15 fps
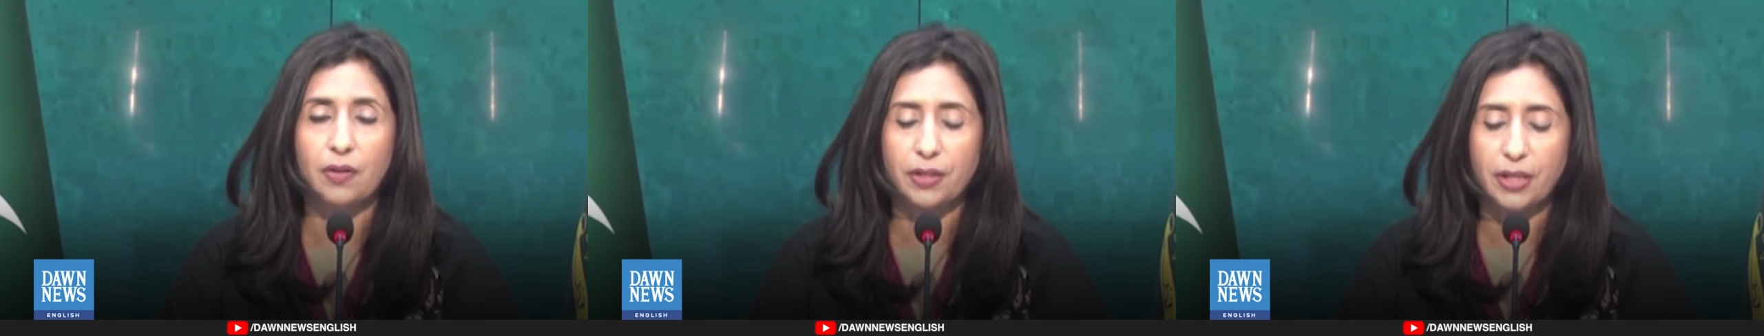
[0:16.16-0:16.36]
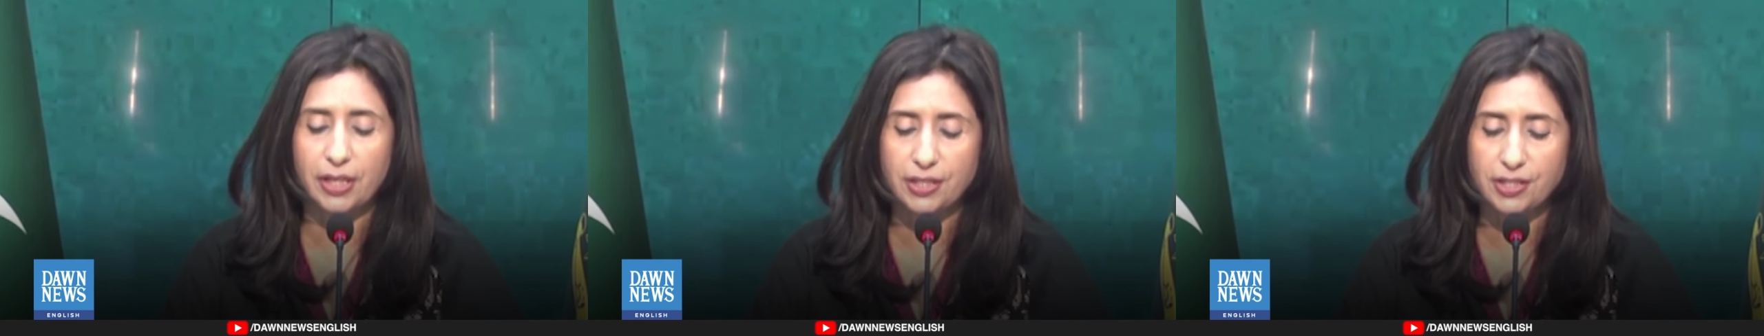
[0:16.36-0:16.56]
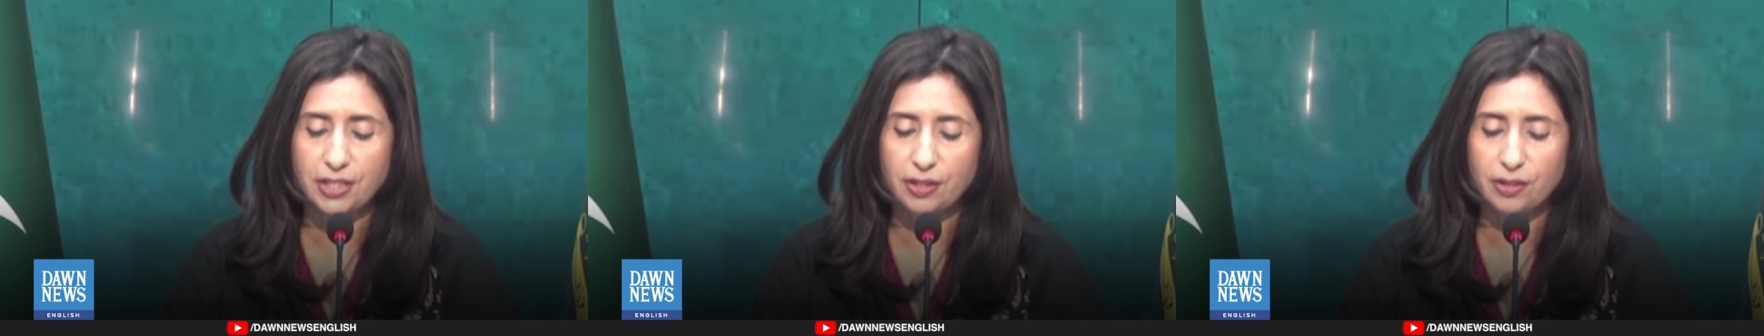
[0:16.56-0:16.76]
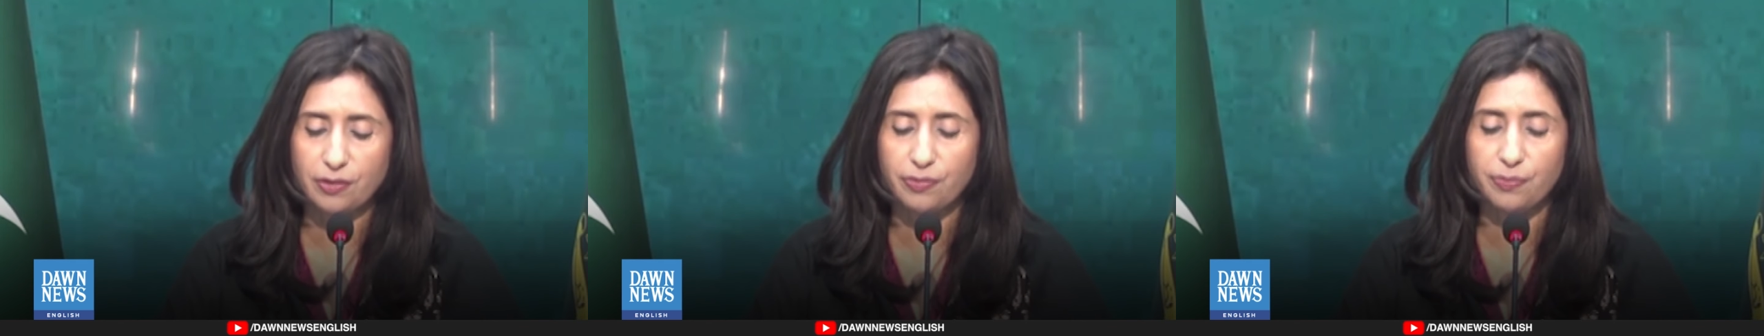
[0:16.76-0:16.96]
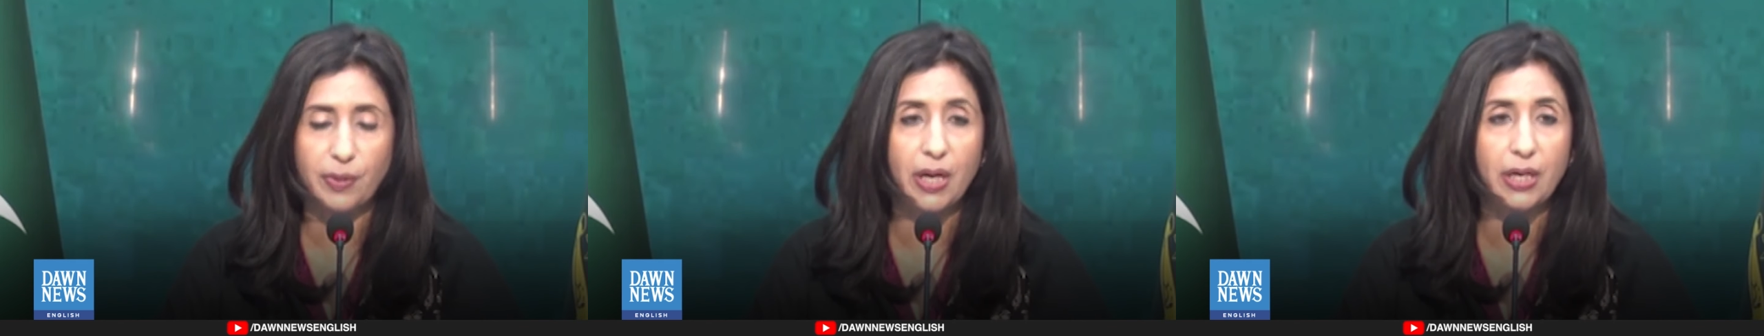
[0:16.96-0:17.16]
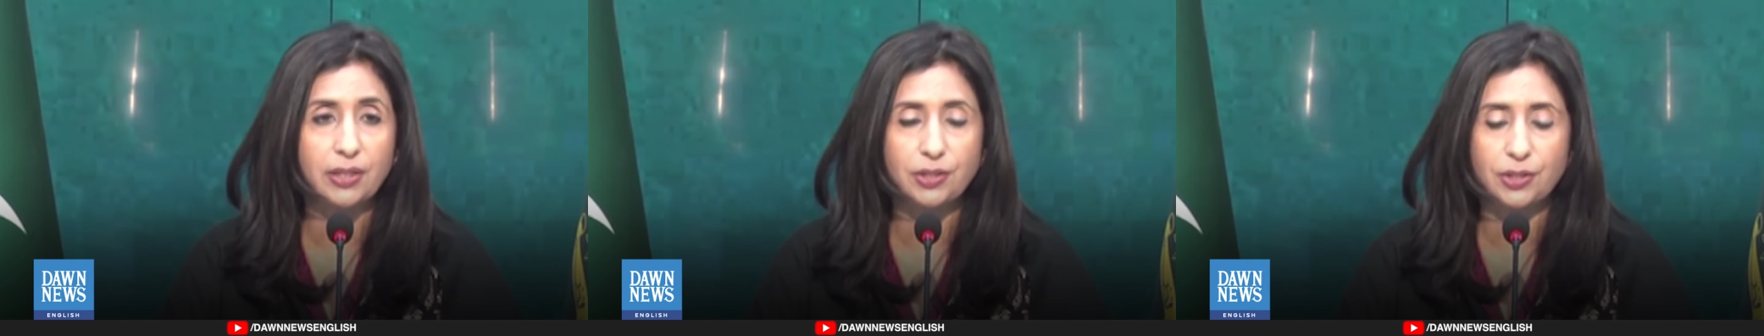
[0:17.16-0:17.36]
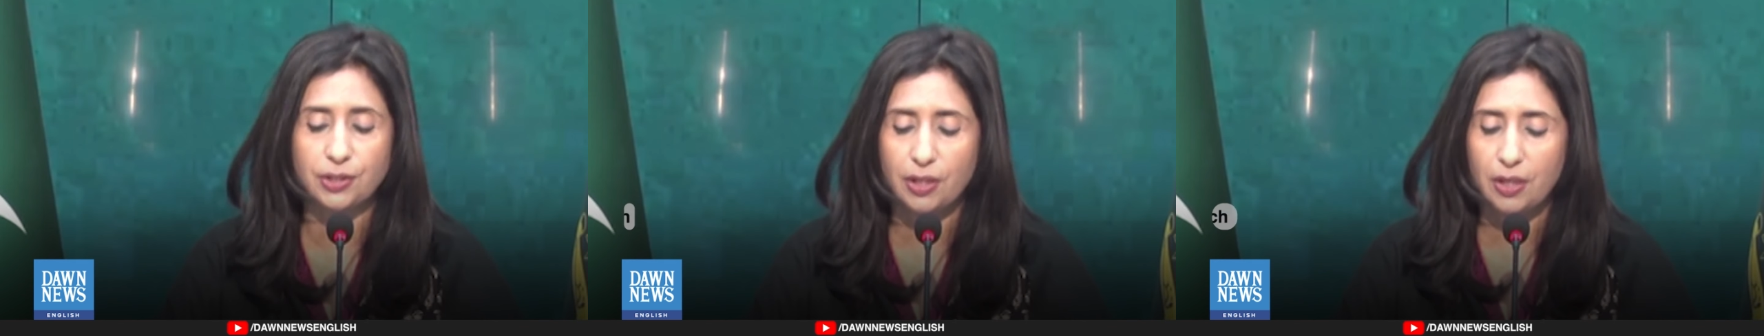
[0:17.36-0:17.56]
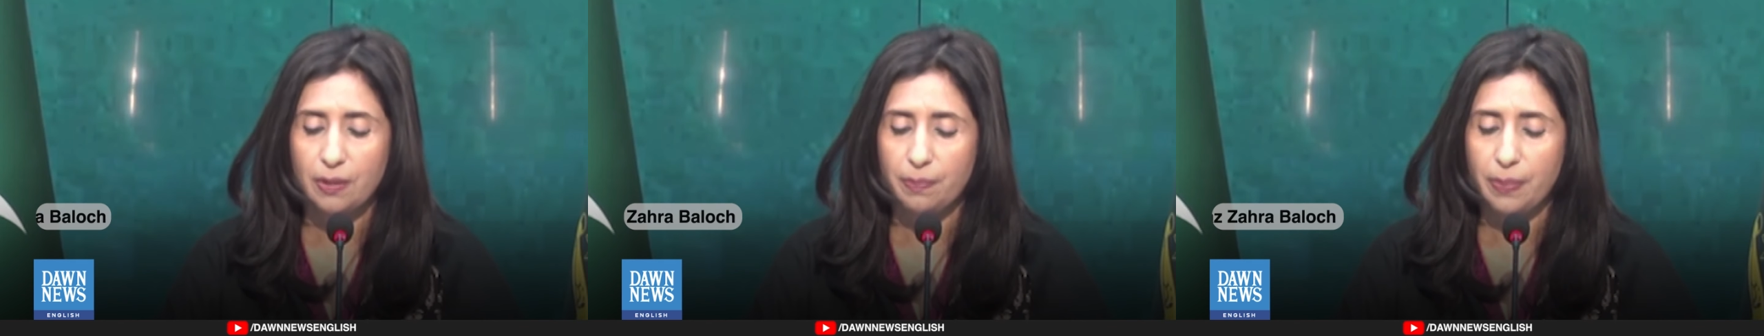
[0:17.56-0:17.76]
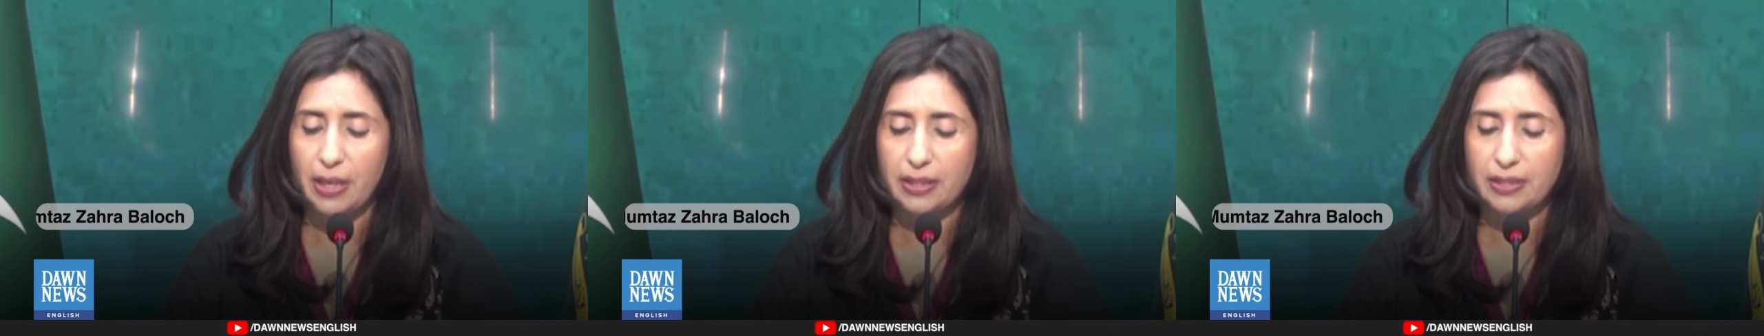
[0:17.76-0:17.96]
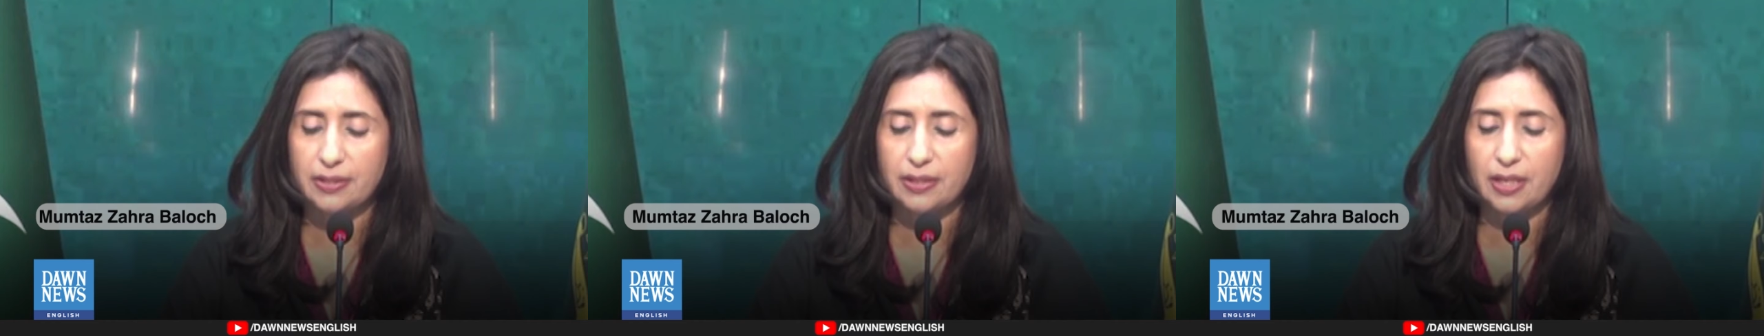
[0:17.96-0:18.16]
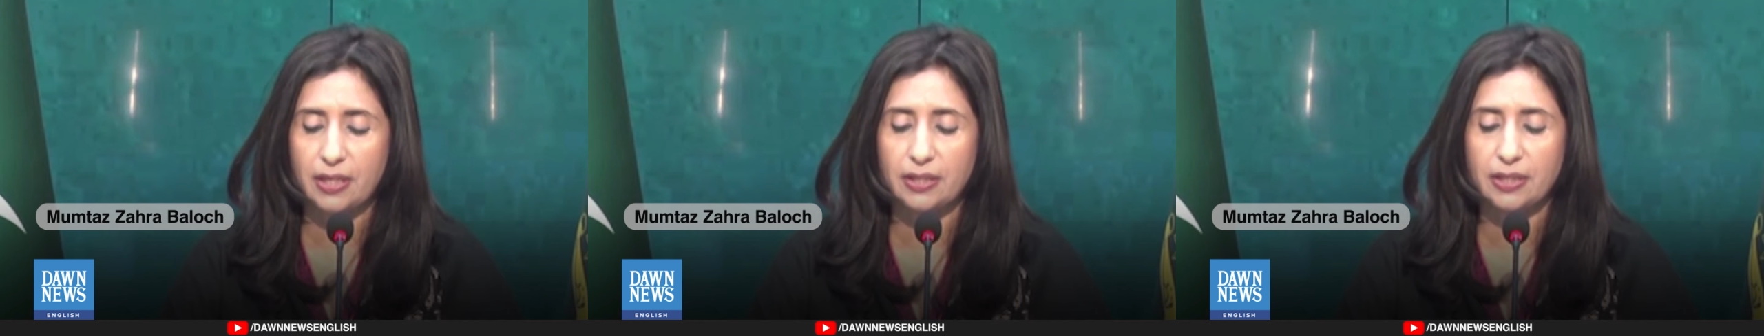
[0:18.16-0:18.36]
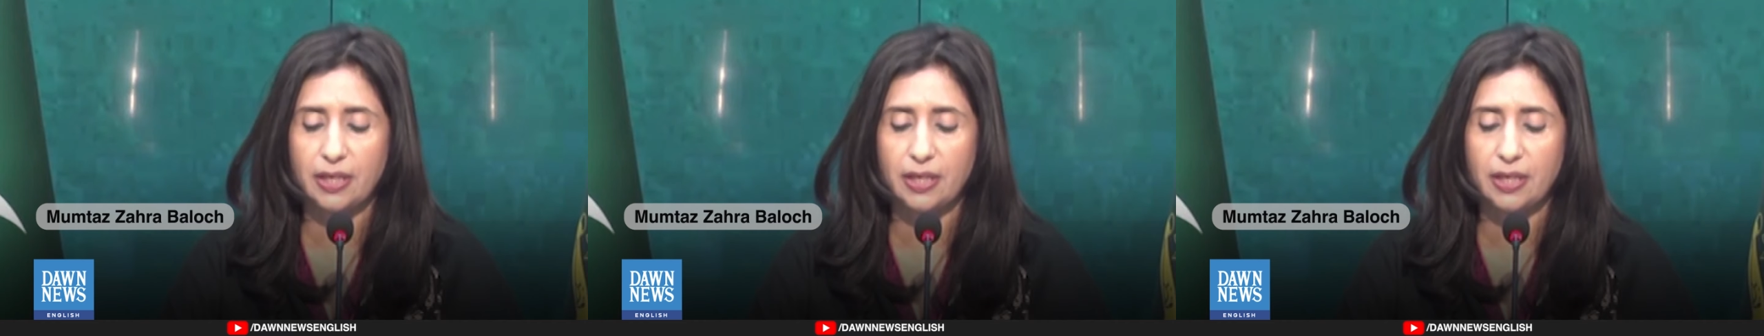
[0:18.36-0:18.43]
On the 18th of March, Pakistan